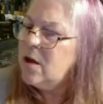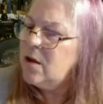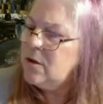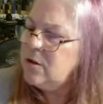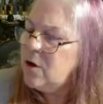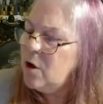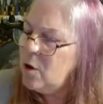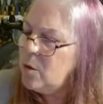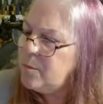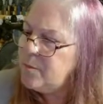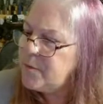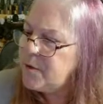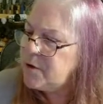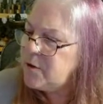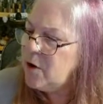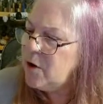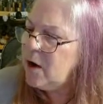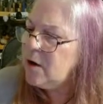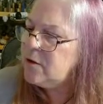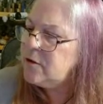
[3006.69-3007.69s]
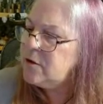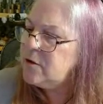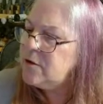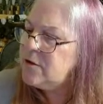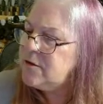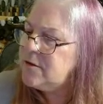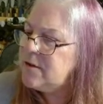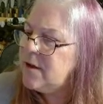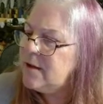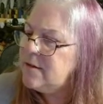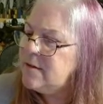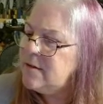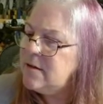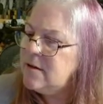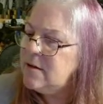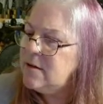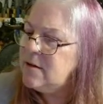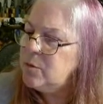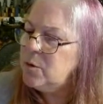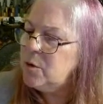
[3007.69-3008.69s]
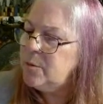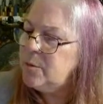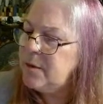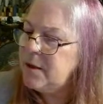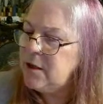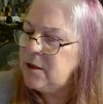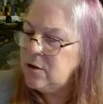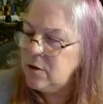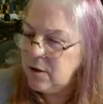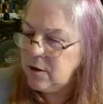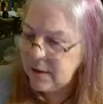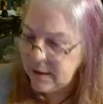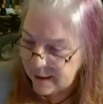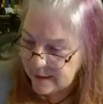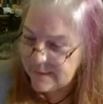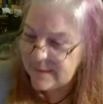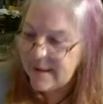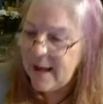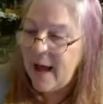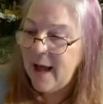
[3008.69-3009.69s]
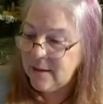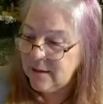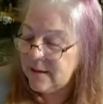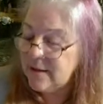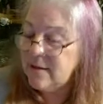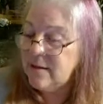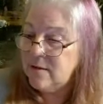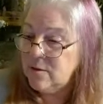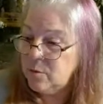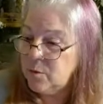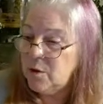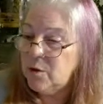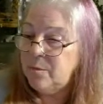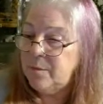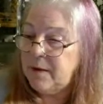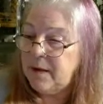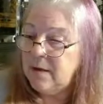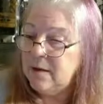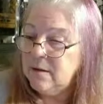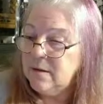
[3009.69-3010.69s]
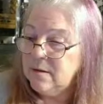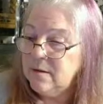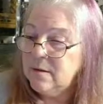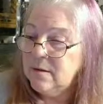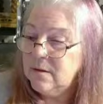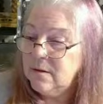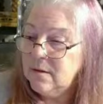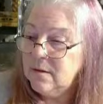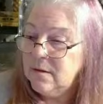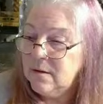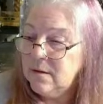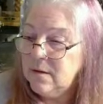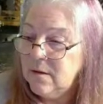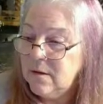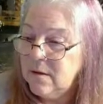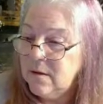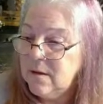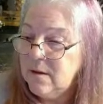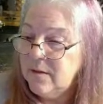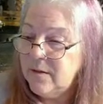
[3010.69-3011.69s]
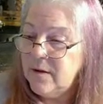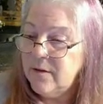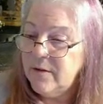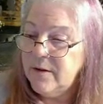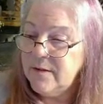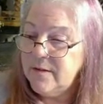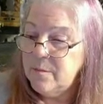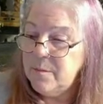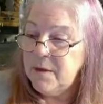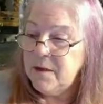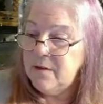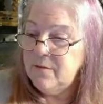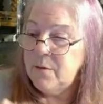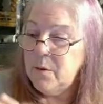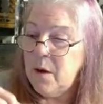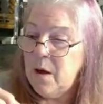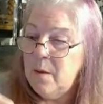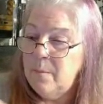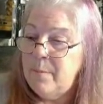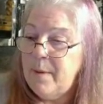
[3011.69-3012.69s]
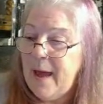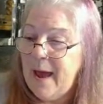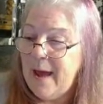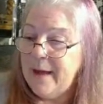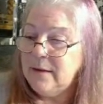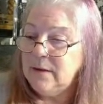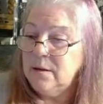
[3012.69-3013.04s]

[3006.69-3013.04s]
No doctors. Nope, the doctor says this will be cured. Exactly, this will be.